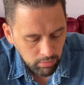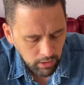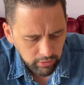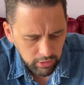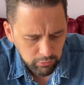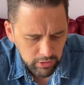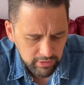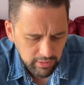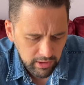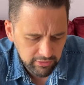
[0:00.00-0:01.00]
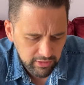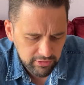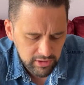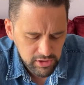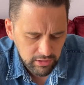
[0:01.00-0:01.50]
The confusing thing is
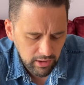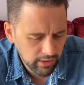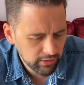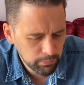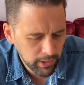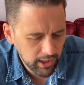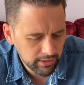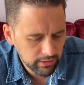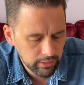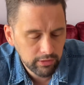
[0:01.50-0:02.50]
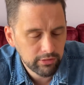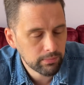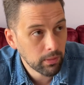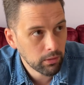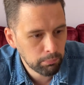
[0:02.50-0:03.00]
this
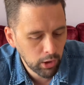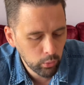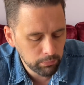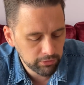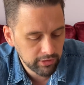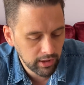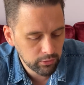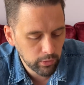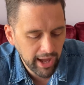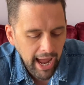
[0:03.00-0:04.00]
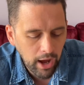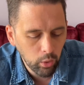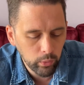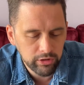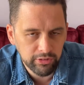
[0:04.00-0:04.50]
poem starts with how,
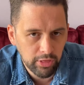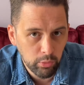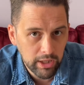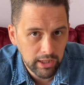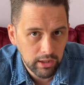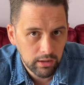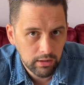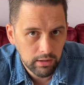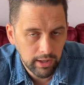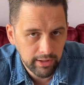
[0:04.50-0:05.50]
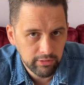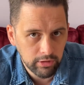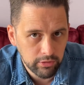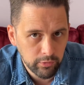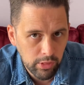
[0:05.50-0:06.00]
which is 3
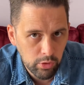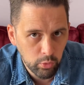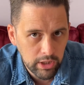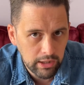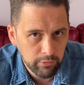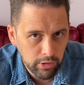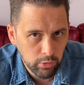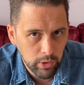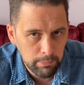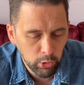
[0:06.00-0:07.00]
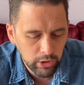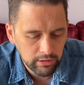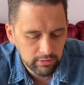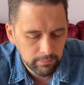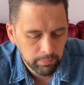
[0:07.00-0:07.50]
letters for 3
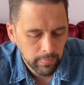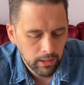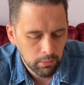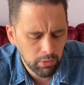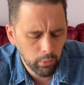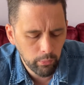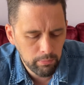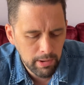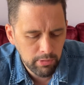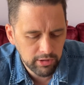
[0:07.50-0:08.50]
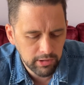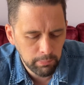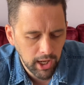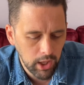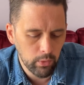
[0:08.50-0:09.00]
point. But when we're memorising
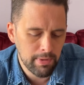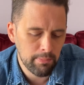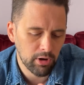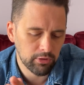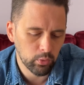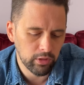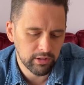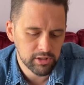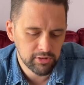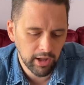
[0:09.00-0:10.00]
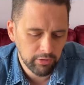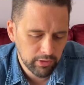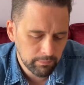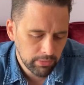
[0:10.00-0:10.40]
pi, we memorise all the digits after.